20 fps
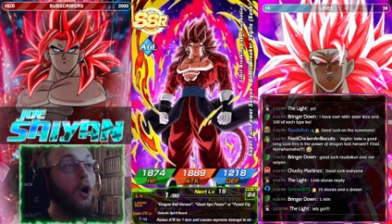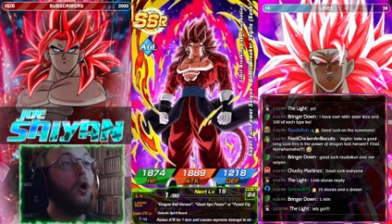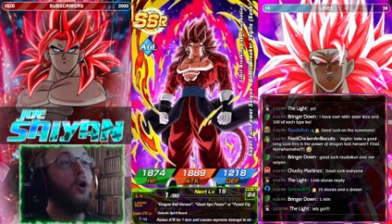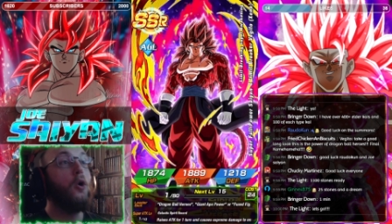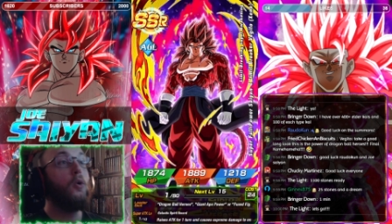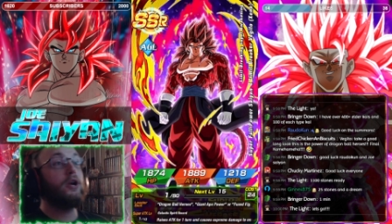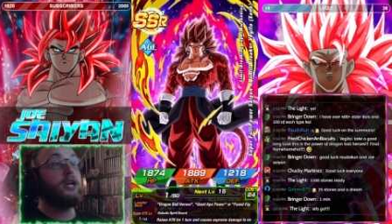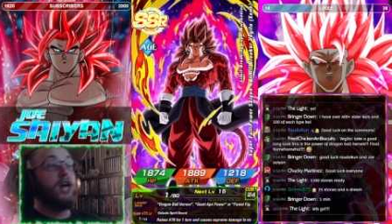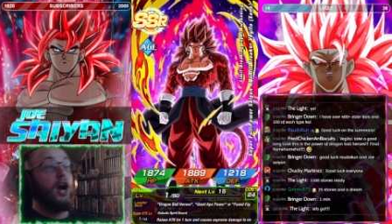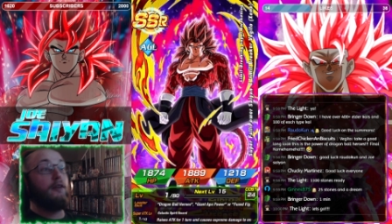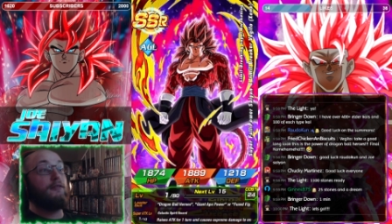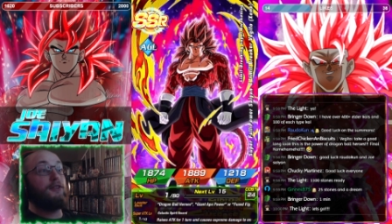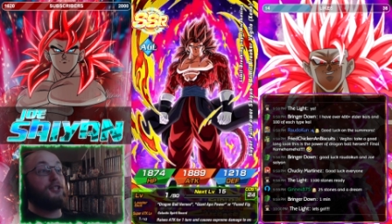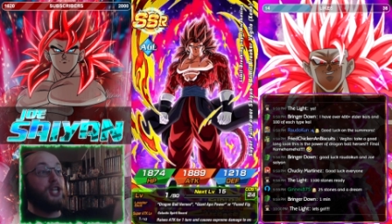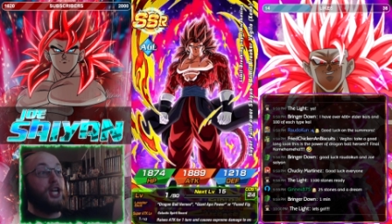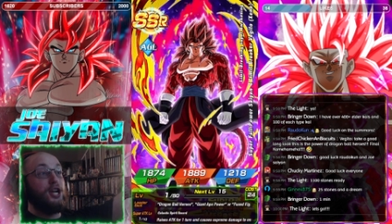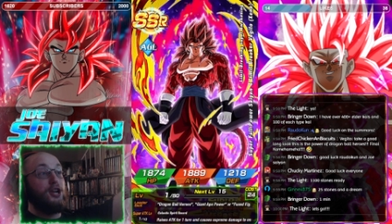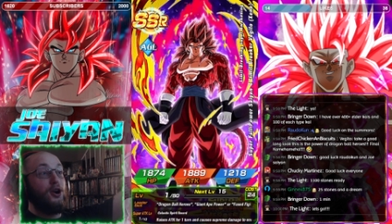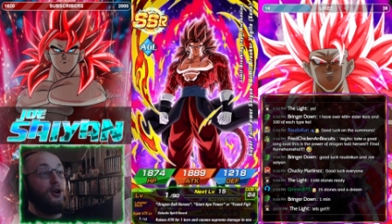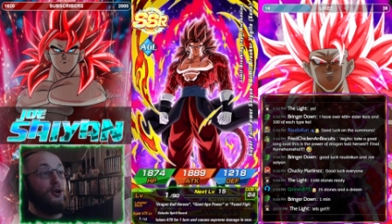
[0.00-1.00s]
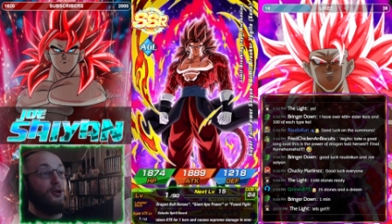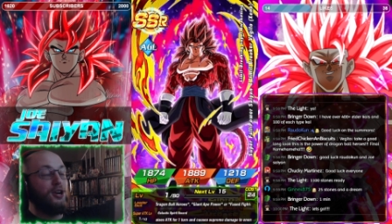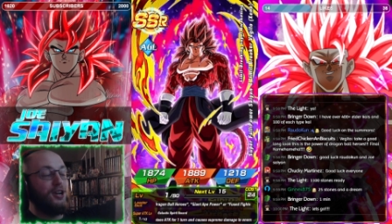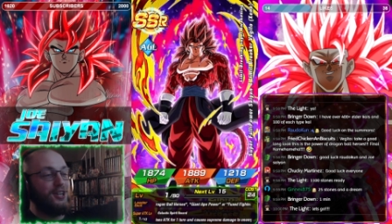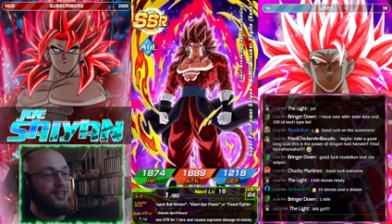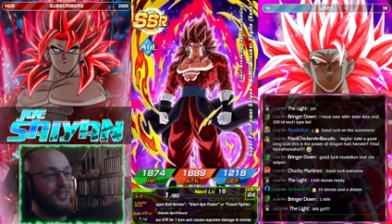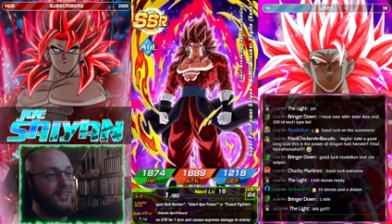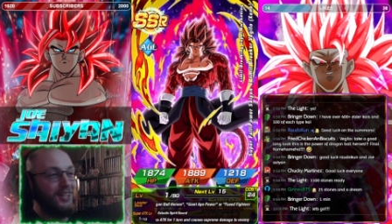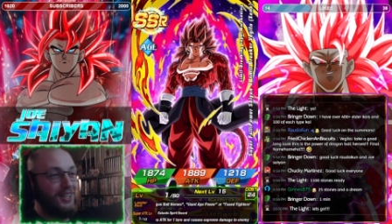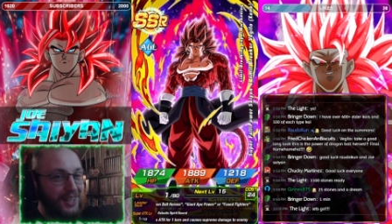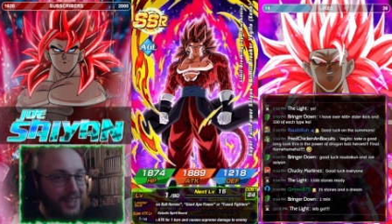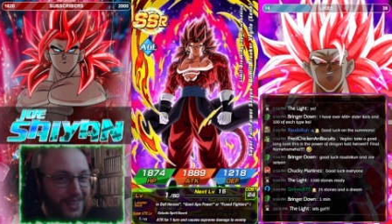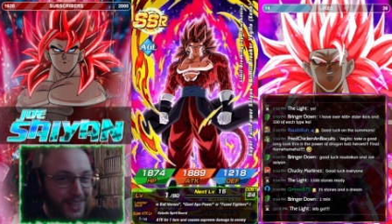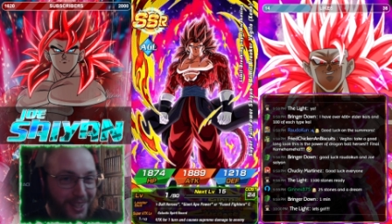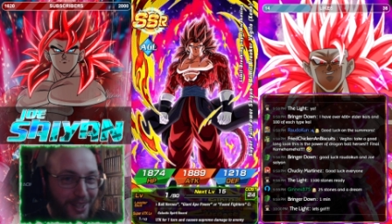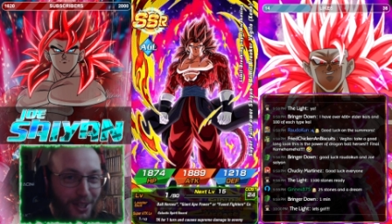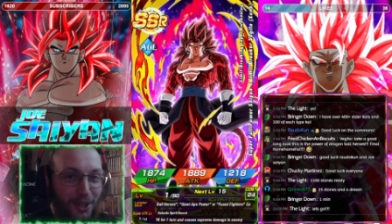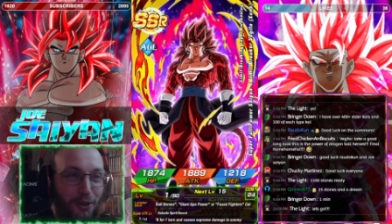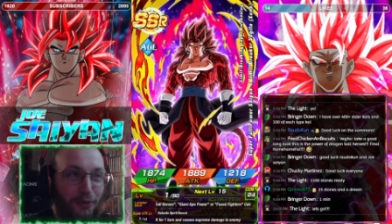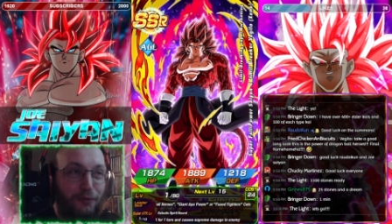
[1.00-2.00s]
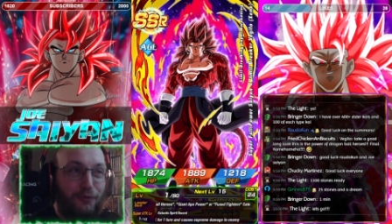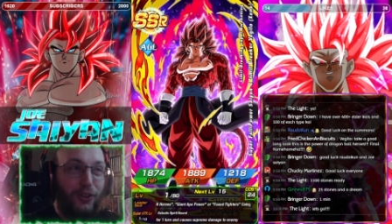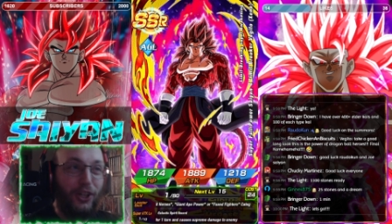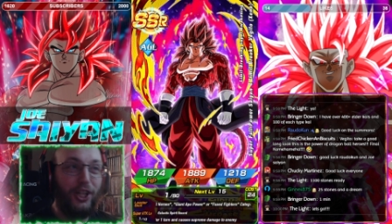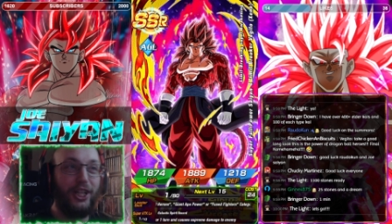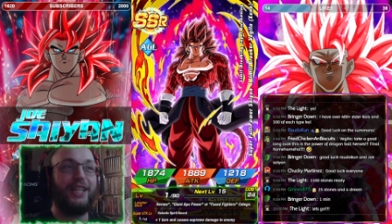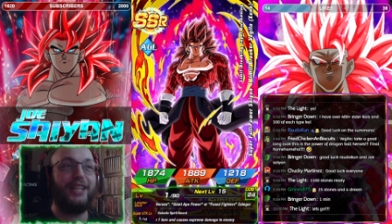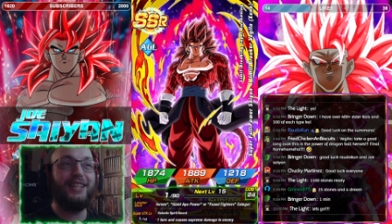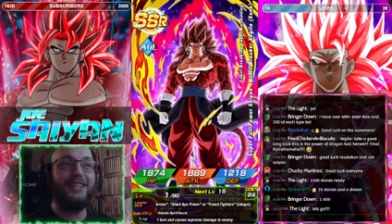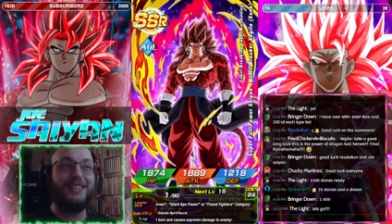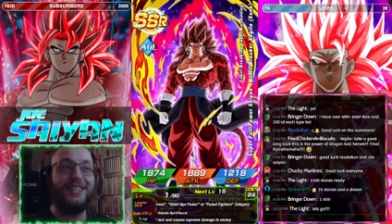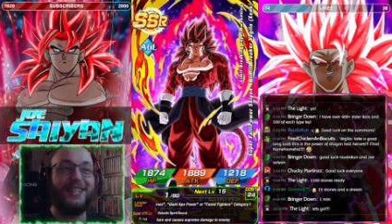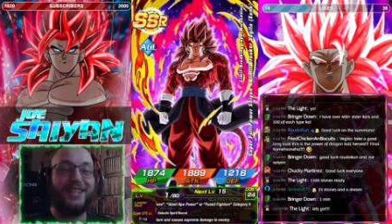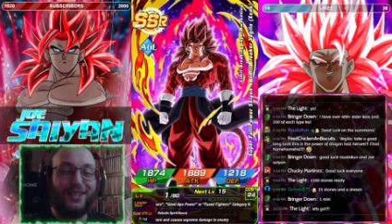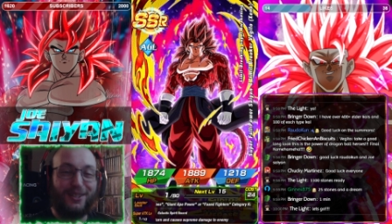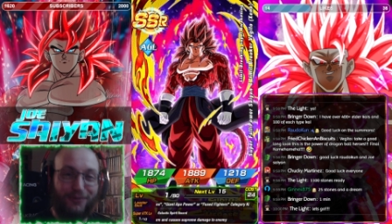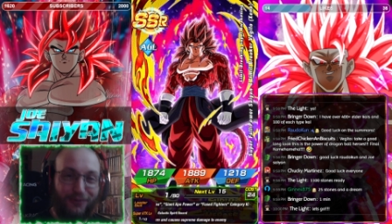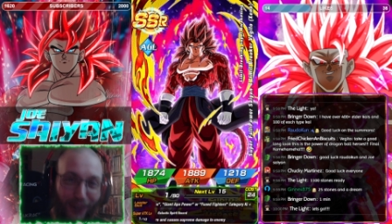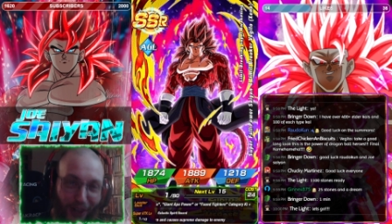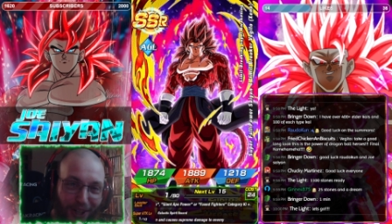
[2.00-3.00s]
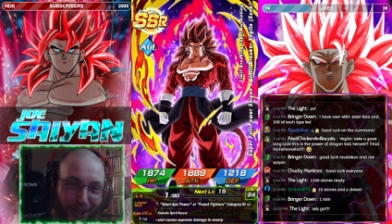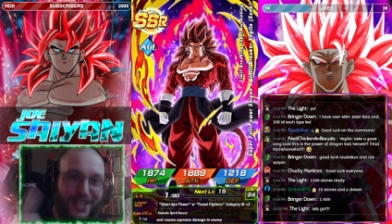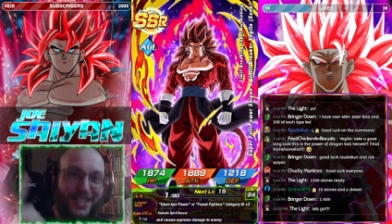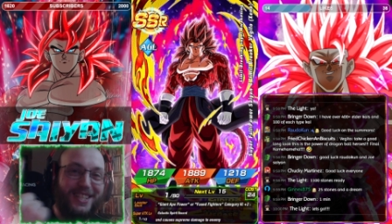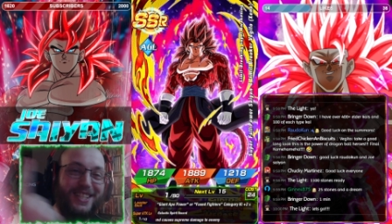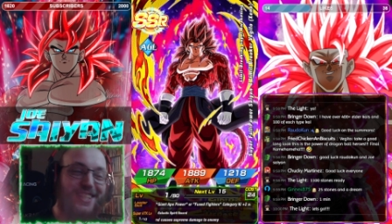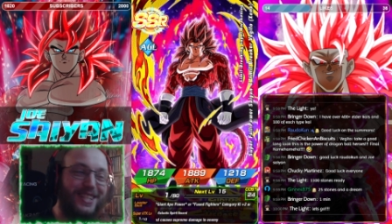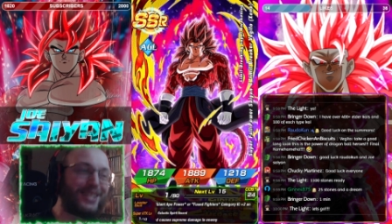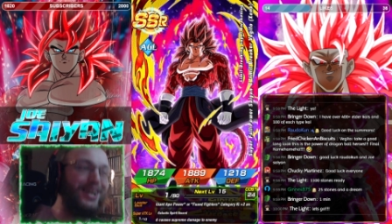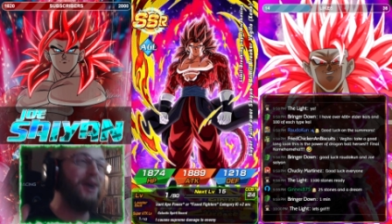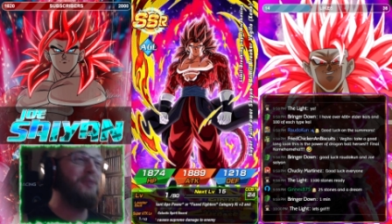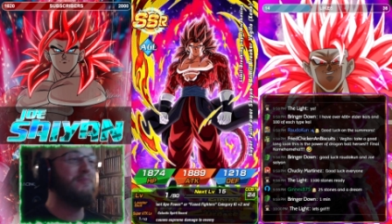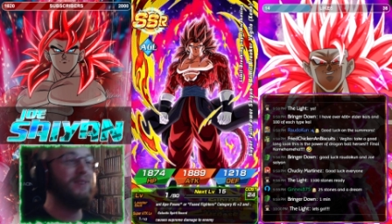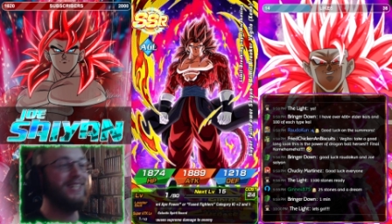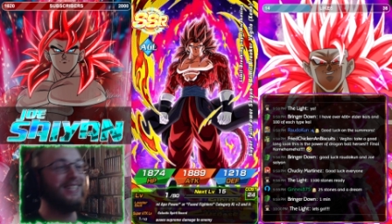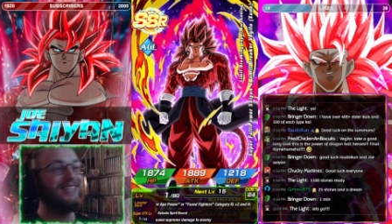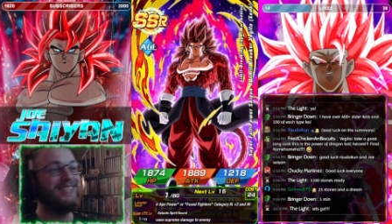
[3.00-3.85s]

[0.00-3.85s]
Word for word: We got Vegito! Freaking first summon,